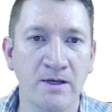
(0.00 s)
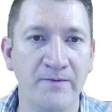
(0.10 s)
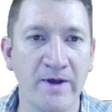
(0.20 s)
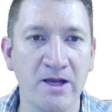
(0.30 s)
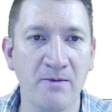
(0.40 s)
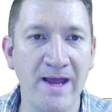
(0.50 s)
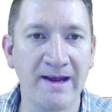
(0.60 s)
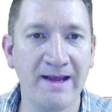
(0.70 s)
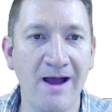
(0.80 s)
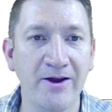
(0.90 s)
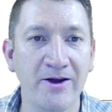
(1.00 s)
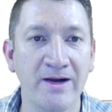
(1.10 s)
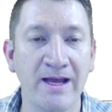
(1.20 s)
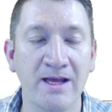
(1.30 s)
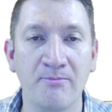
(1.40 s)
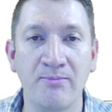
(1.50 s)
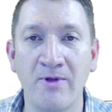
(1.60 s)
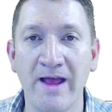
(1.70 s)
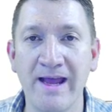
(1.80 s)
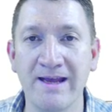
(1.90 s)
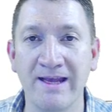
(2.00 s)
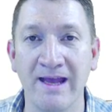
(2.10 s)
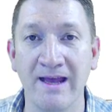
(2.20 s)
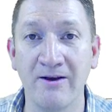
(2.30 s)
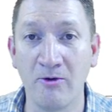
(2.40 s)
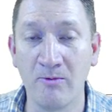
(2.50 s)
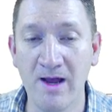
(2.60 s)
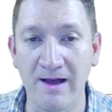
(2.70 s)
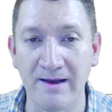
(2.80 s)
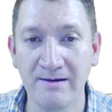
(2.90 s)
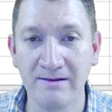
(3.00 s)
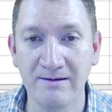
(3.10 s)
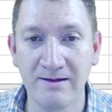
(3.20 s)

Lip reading: Now if I come back out here and I hit play again or run,